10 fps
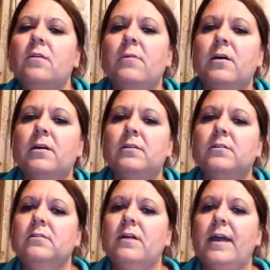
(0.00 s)

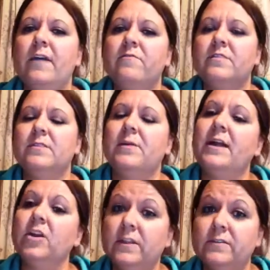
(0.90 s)
I have some
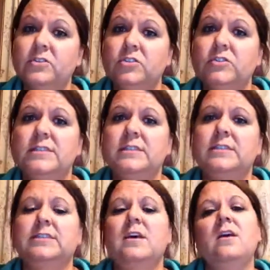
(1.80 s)
higher level
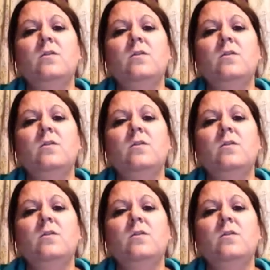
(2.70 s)
students